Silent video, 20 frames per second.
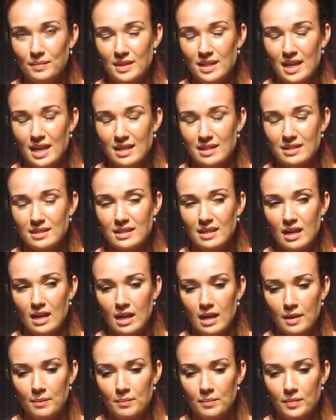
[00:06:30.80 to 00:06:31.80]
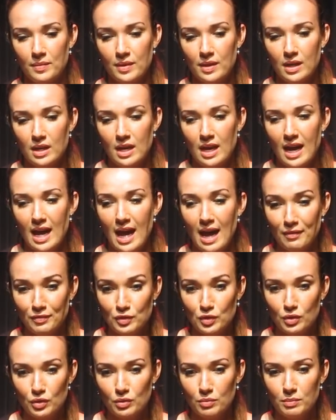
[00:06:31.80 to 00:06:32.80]
Yes.
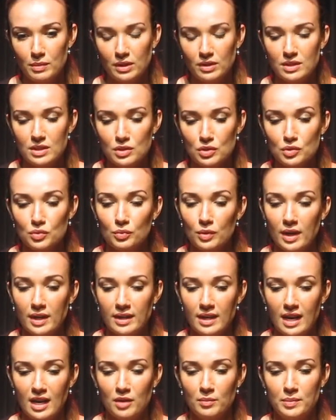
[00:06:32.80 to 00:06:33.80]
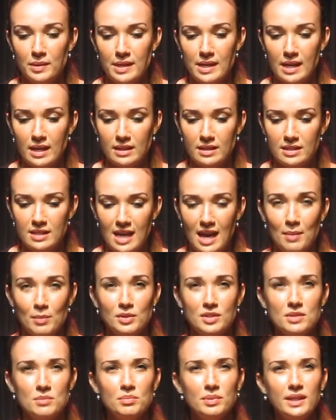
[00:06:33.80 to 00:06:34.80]
After Milton's run, I'll be at
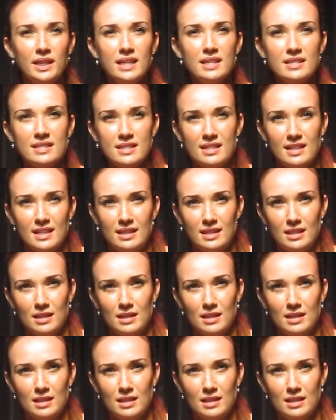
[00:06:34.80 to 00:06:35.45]
Hamilton Place at